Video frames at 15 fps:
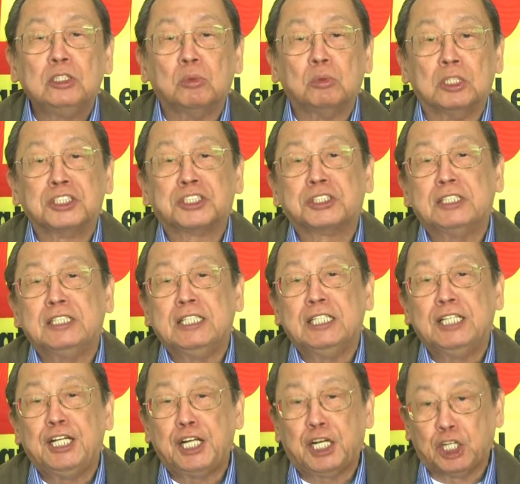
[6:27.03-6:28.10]
the
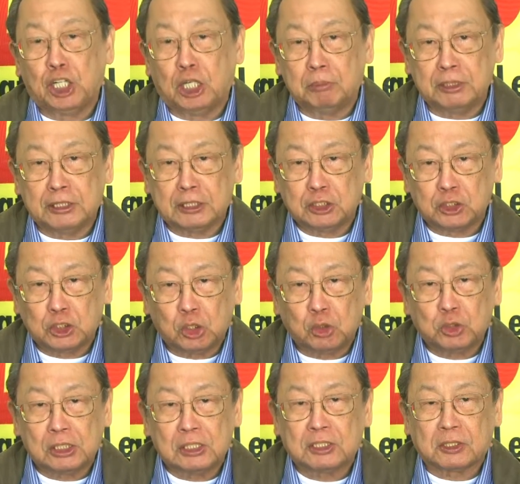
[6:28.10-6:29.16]
worsening economic and
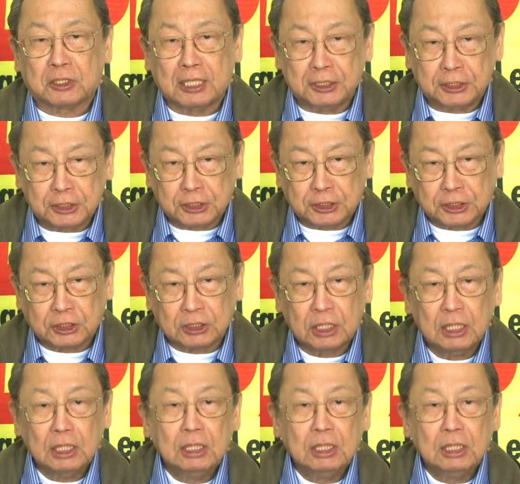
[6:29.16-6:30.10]
social crisis